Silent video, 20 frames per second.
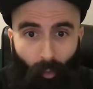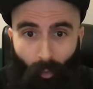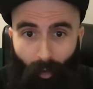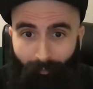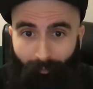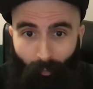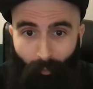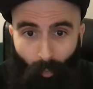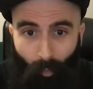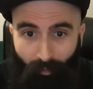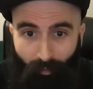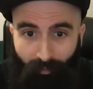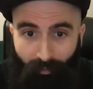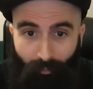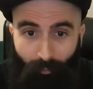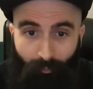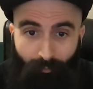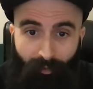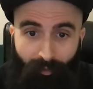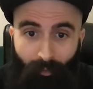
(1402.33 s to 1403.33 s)
whoever wants
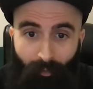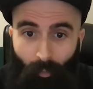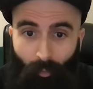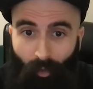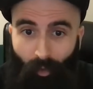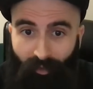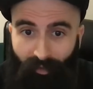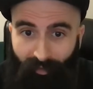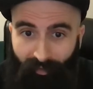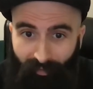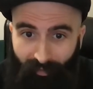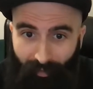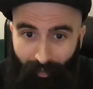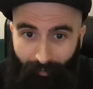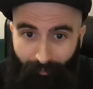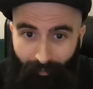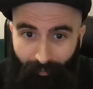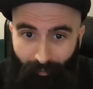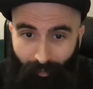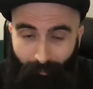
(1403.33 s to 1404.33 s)
to rewatch this
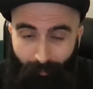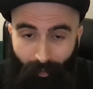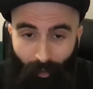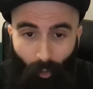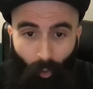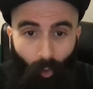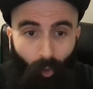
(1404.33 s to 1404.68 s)
live streaming,